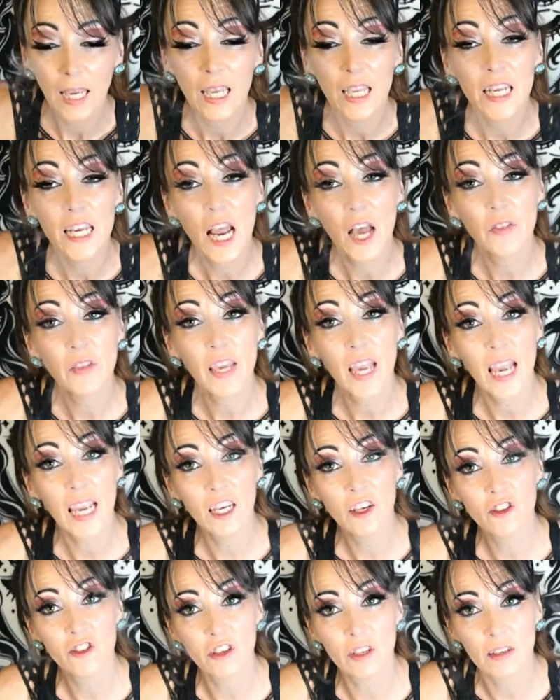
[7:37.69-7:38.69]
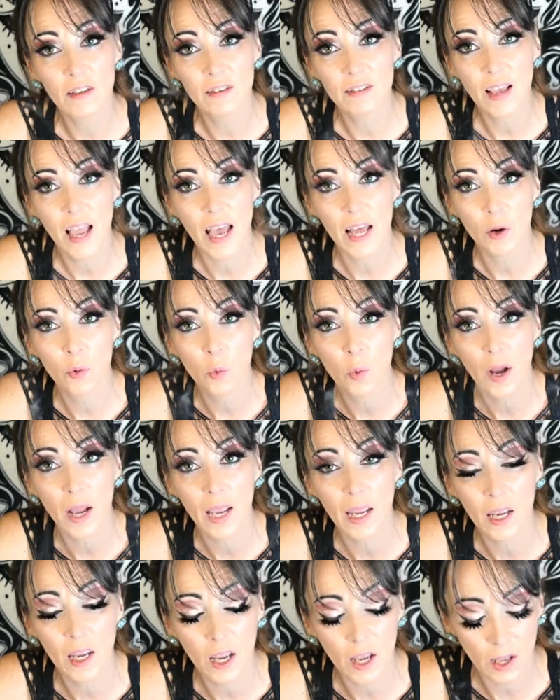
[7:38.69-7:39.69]
Now, the ancients had a
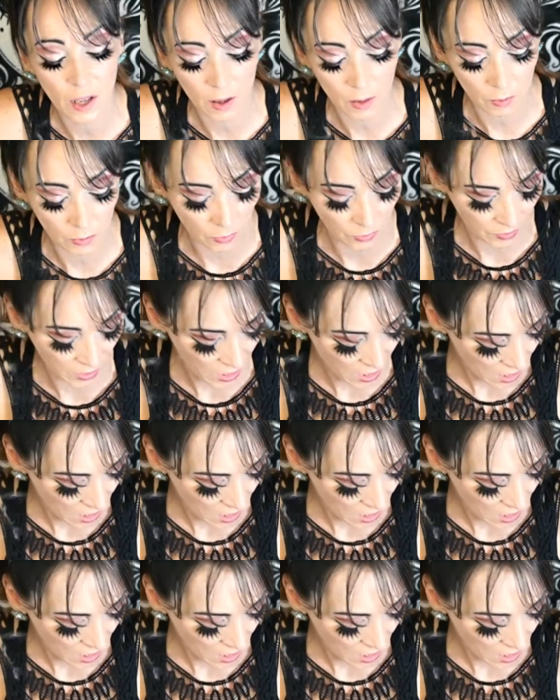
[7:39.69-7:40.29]
way of